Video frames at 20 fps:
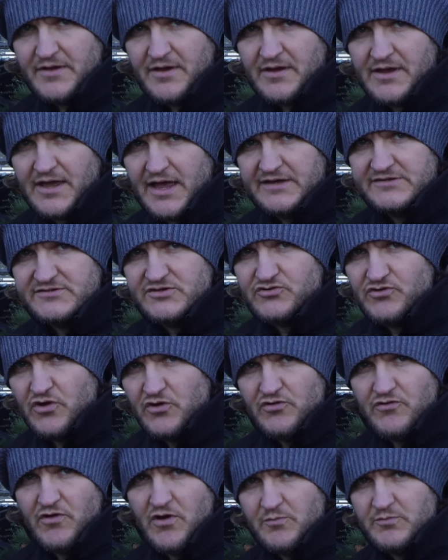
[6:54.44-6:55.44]
Okay, so
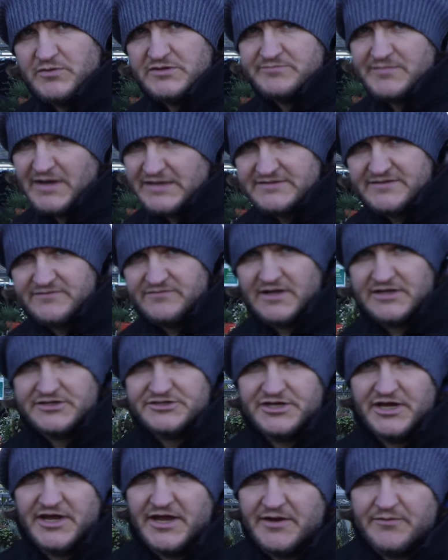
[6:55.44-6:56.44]
Grow Your Own was massive
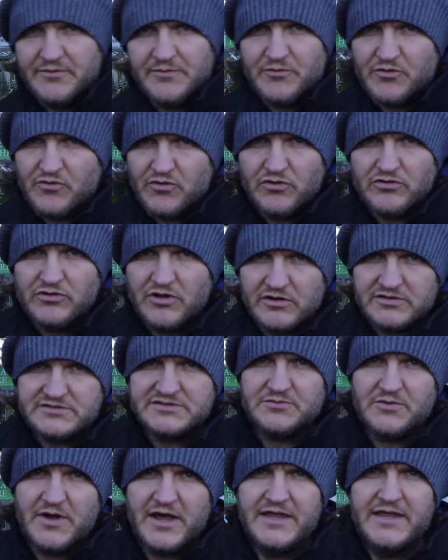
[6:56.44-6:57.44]
last year when we were all
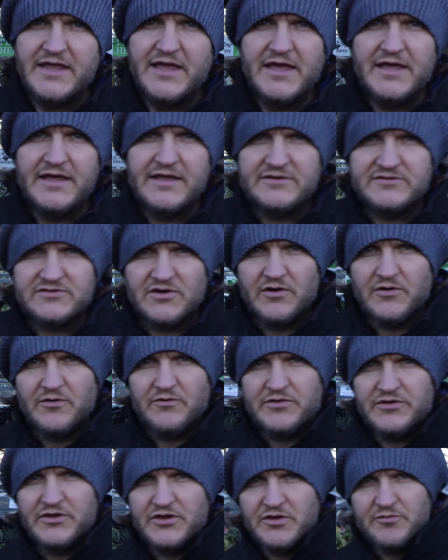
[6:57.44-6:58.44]
locked away.
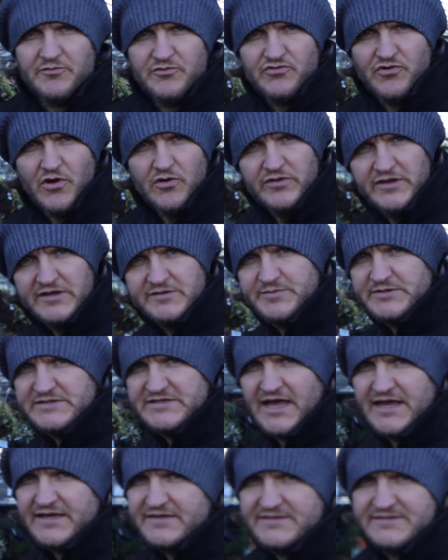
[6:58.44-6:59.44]
So you can grow these
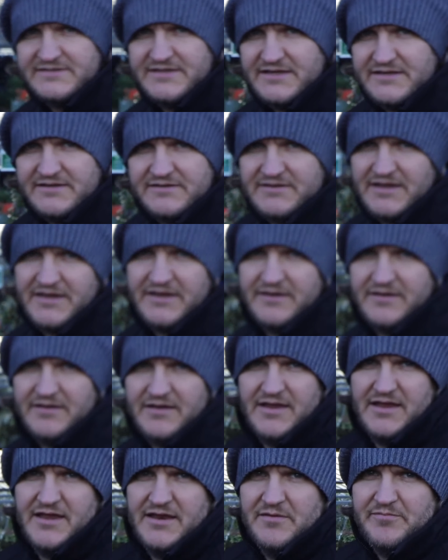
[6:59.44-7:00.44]
potatoes in
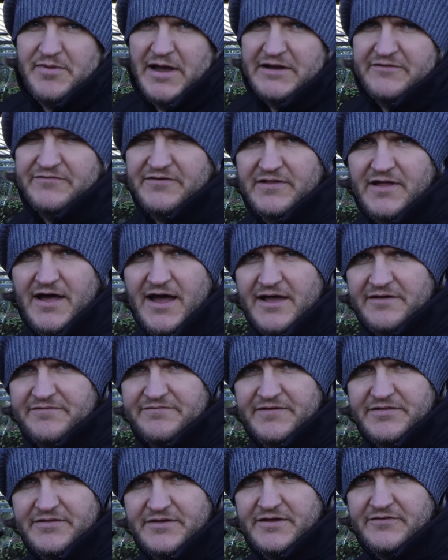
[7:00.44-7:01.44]
a bag for
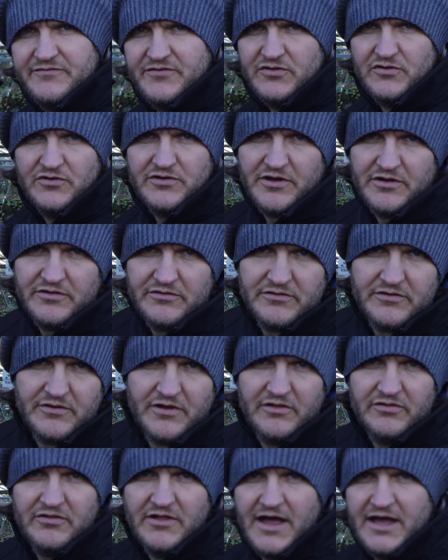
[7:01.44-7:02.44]
life. I think if you look
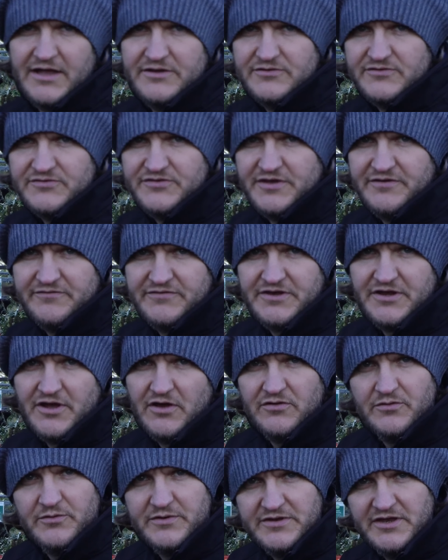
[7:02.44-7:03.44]
online, you'll see a
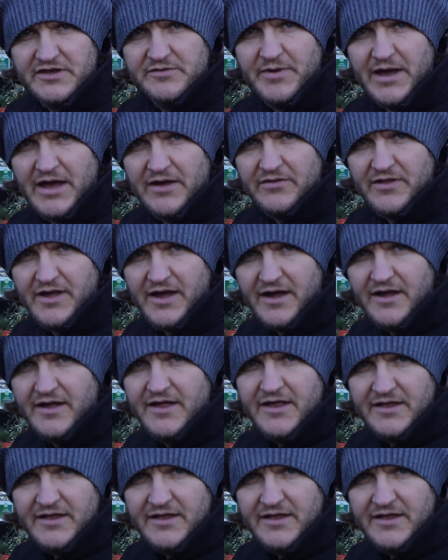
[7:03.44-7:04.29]
video that we did about that